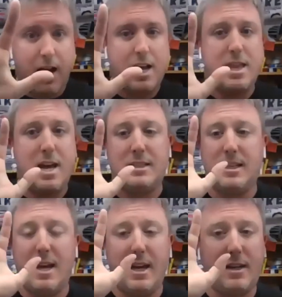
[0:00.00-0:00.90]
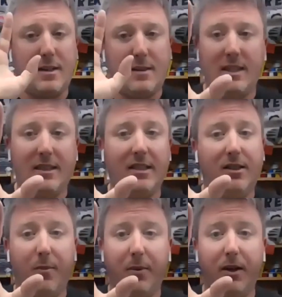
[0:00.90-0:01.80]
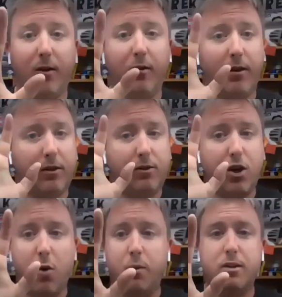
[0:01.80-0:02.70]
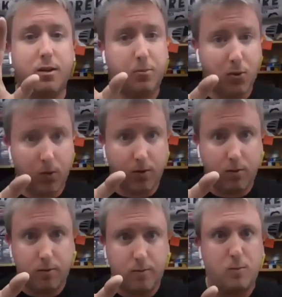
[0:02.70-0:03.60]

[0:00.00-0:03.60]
and that's like that's just dipping your toe into the pool.